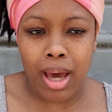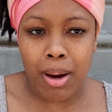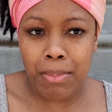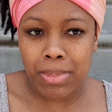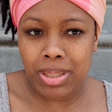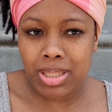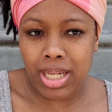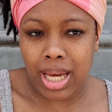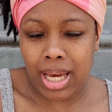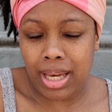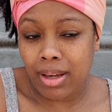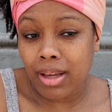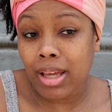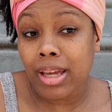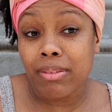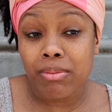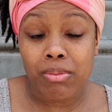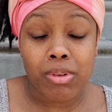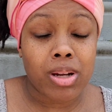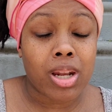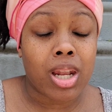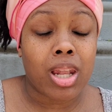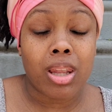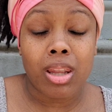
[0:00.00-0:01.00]
Much I
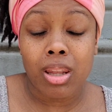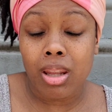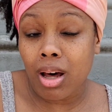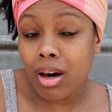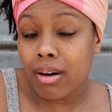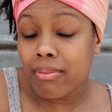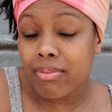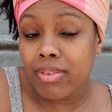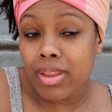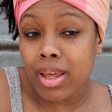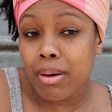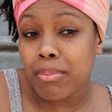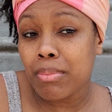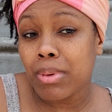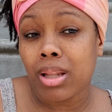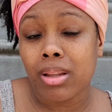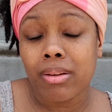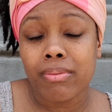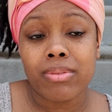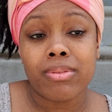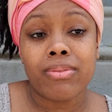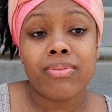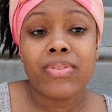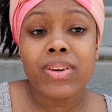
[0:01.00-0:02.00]
love them. I
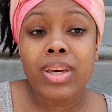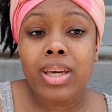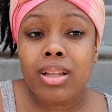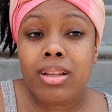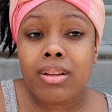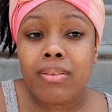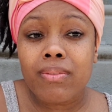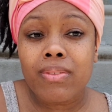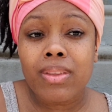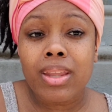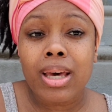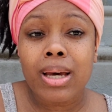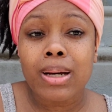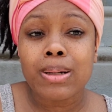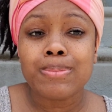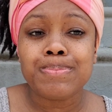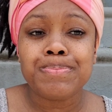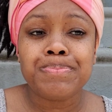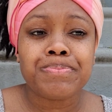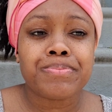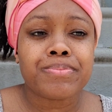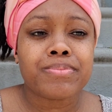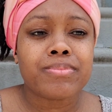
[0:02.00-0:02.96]
love the feel of them.